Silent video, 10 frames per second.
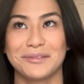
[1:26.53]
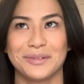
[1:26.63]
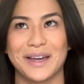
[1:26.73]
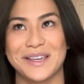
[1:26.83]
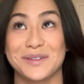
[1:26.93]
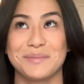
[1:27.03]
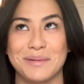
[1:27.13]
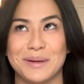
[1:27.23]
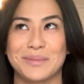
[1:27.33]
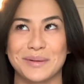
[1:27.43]
okay, so
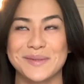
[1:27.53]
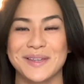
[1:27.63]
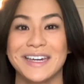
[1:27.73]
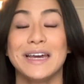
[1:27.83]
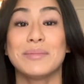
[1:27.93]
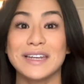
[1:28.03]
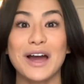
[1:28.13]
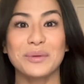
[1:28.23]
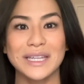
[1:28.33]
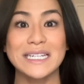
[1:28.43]
maybe on purposely, but
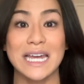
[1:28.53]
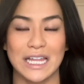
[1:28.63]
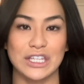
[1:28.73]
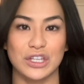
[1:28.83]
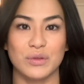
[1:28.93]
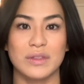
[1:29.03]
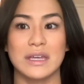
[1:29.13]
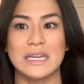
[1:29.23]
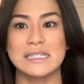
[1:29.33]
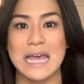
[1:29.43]
not really telling you
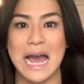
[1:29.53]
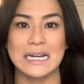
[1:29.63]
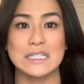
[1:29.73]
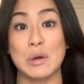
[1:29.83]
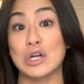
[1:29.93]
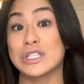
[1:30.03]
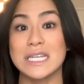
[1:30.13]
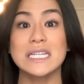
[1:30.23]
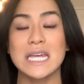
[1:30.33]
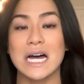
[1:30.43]
the exact small
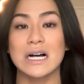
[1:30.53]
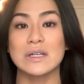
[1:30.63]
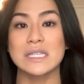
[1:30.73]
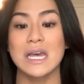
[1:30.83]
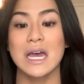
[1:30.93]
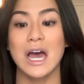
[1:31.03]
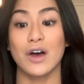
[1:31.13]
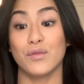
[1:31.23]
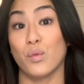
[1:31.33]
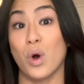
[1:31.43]
details
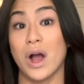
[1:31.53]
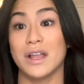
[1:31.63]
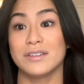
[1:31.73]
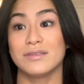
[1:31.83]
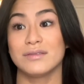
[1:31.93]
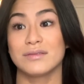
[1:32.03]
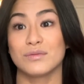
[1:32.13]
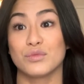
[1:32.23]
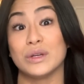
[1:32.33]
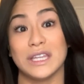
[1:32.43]
of what
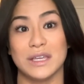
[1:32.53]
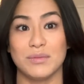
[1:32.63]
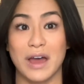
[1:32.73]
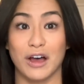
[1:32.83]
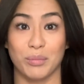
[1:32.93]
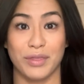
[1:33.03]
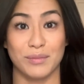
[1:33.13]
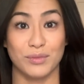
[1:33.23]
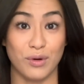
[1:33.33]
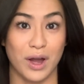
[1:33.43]
really helped
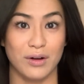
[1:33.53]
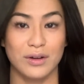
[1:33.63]
them grow.